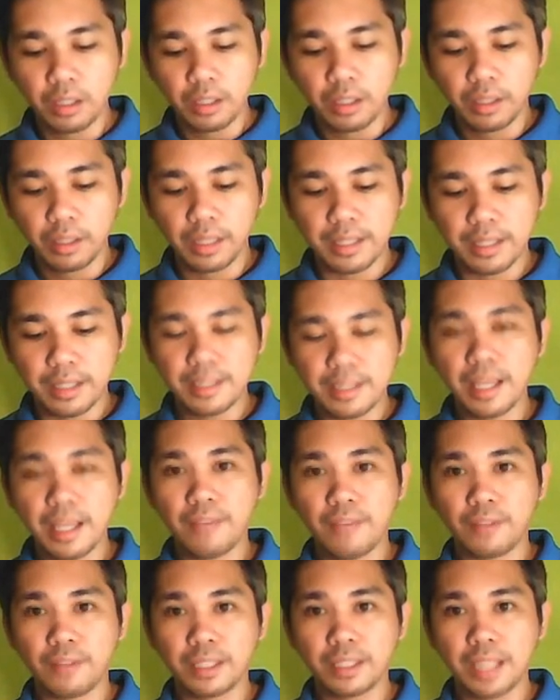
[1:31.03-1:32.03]
let's say,
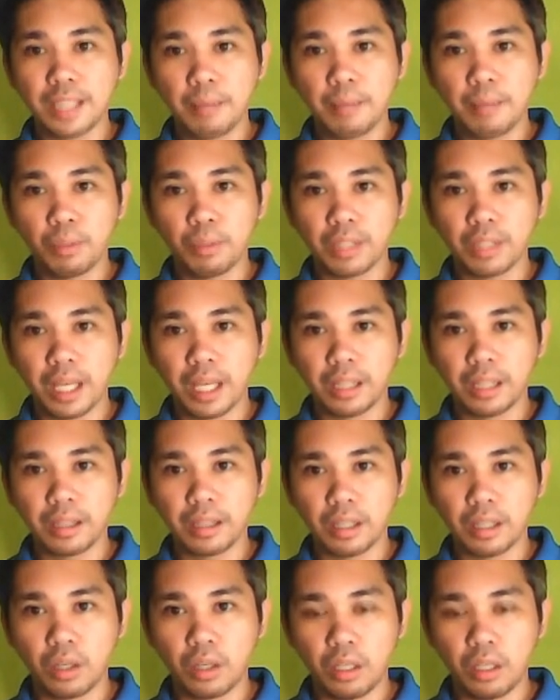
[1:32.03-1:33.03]
for example, that
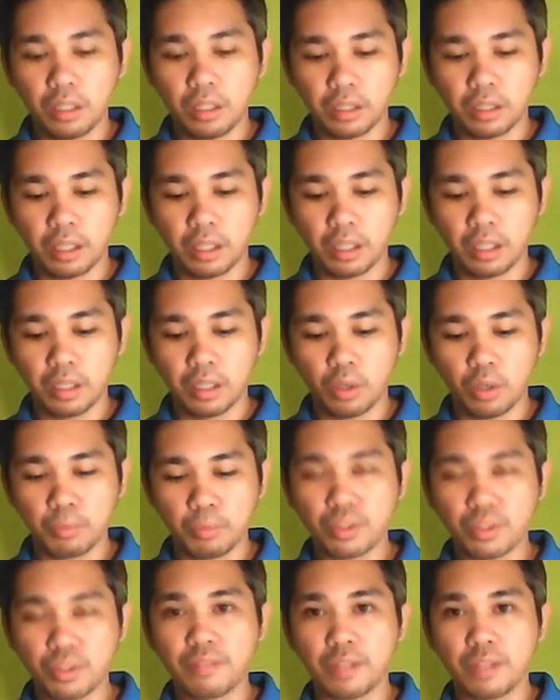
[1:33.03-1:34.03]
the
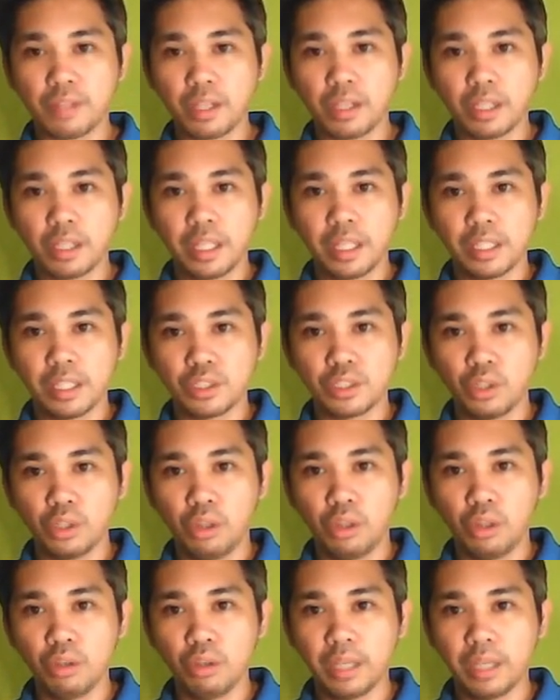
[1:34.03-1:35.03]
observer is
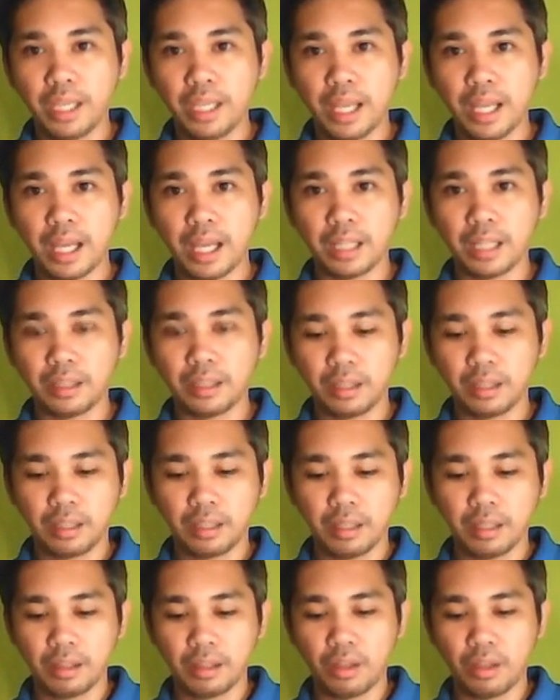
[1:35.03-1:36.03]
looking at
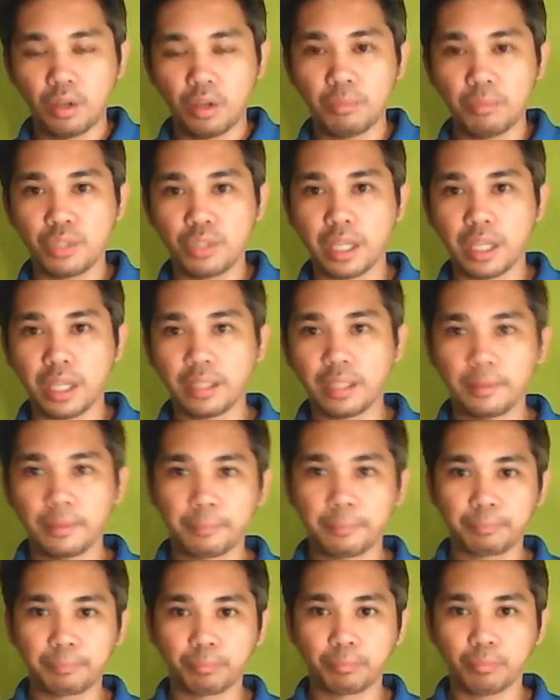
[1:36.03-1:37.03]
the object
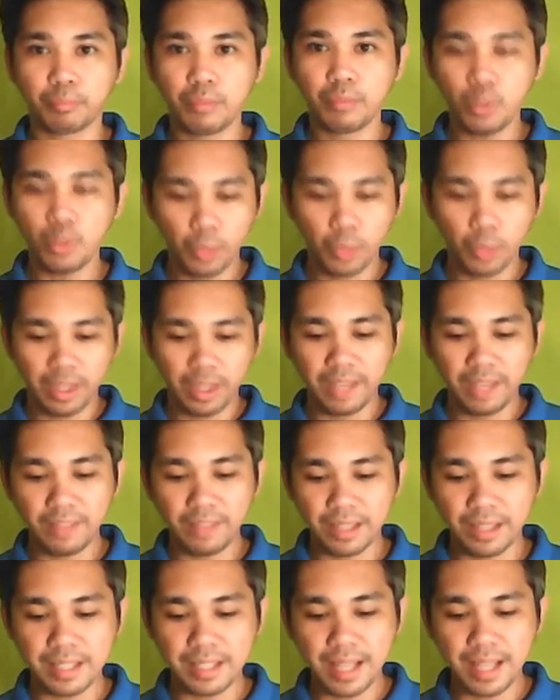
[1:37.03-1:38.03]
with a given
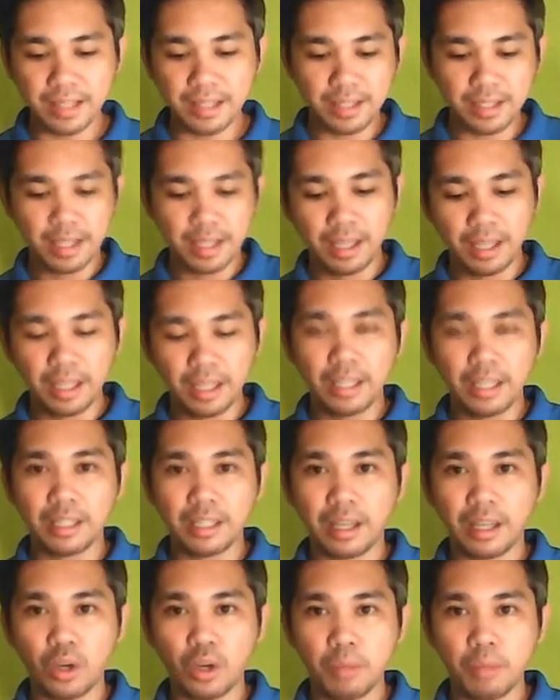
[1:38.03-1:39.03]
distance. The
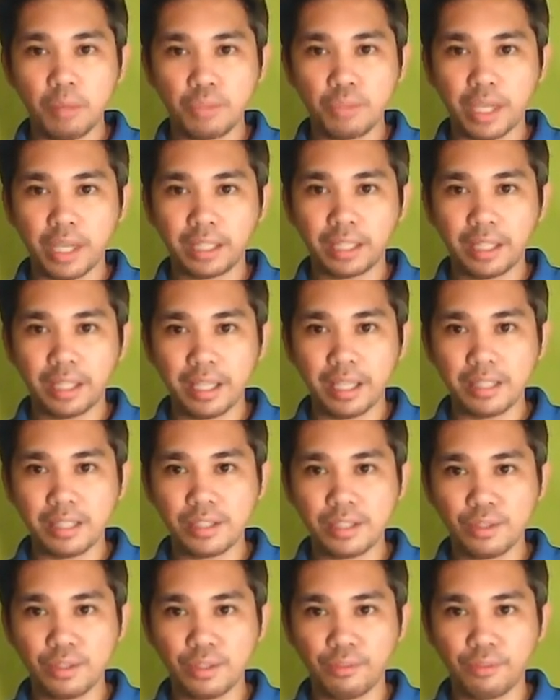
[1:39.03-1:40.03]
object is
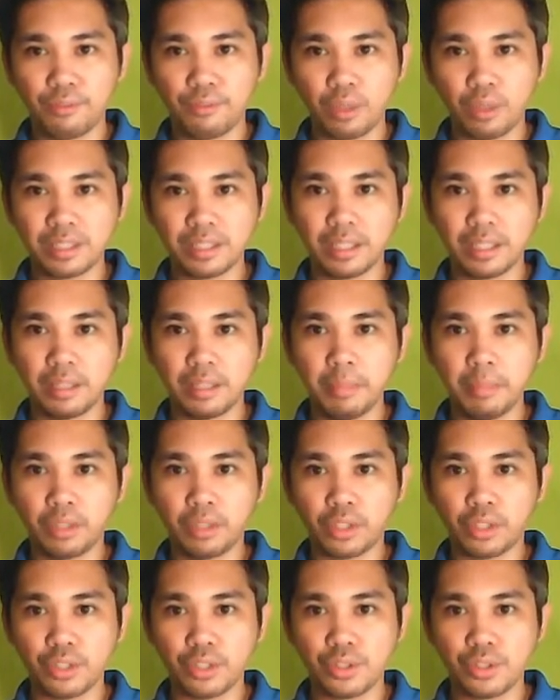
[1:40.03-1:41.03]
4
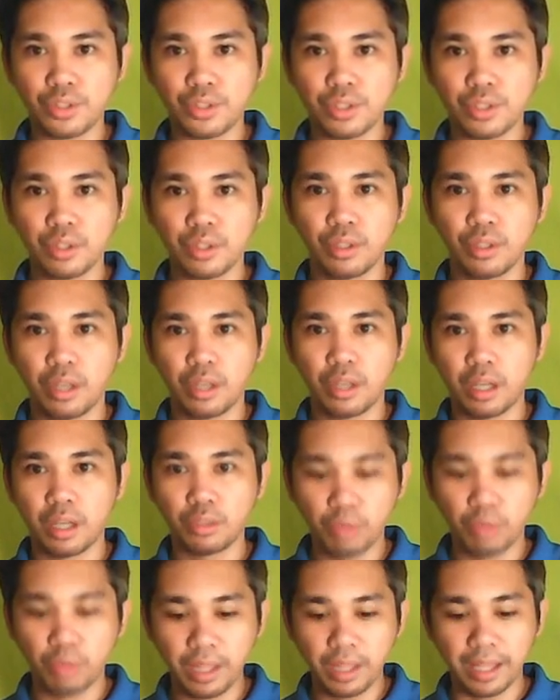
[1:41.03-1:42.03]
centimeters to
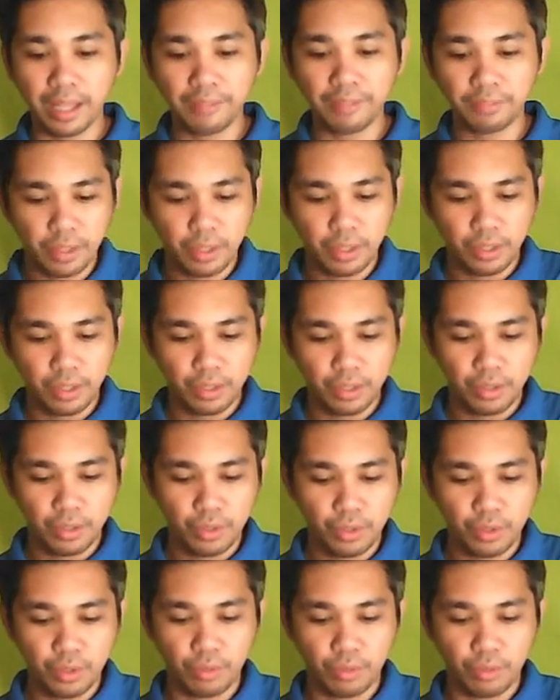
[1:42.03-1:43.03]
the left.
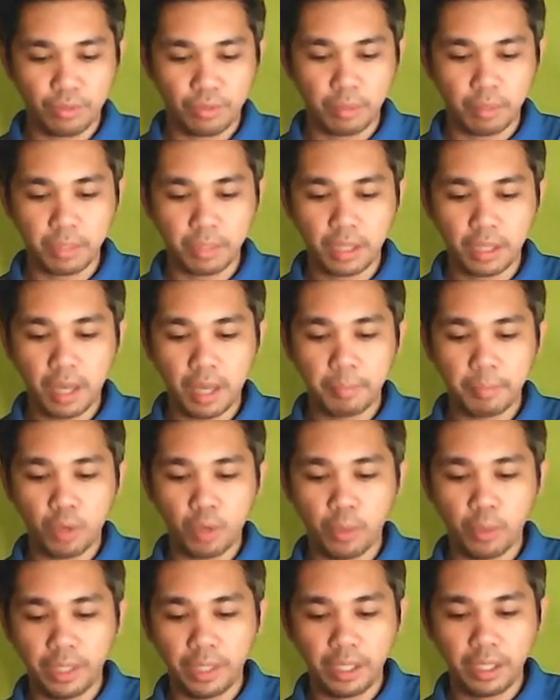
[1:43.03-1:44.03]
So from the top
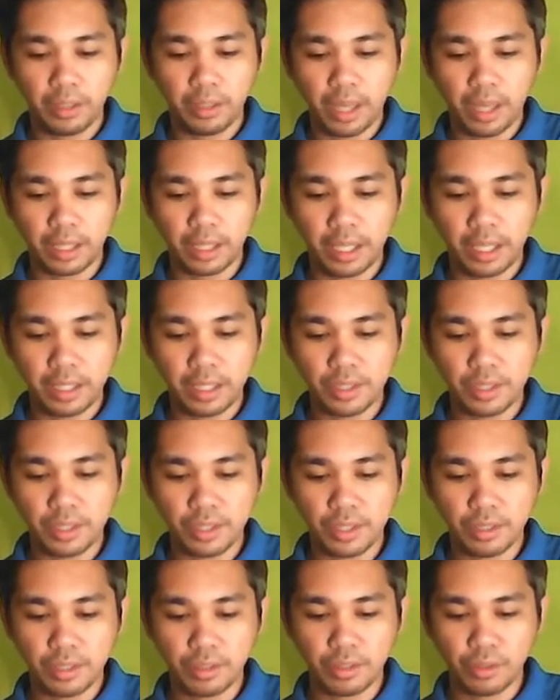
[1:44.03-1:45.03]
going here, that
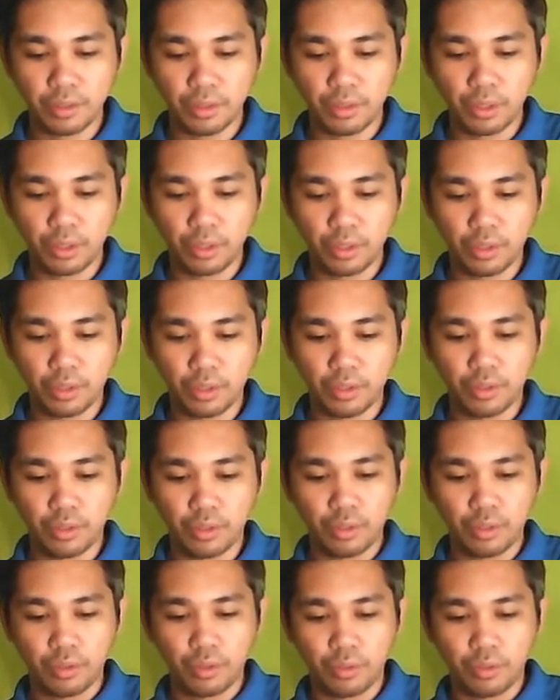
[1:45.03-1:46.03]
is
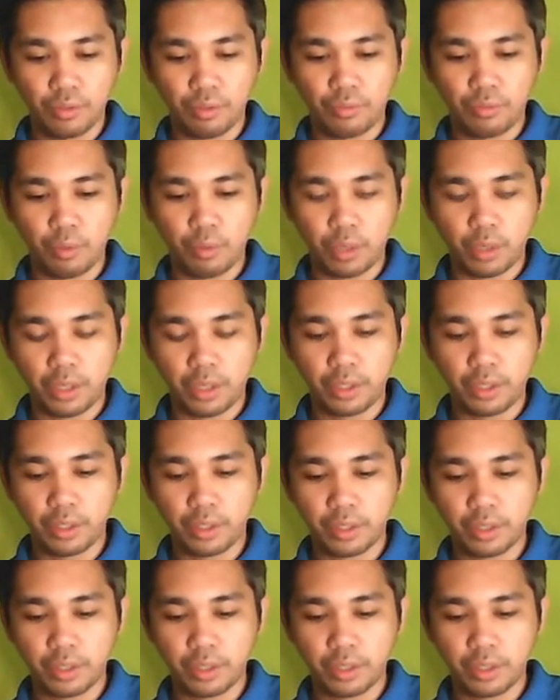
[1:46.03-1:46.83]
4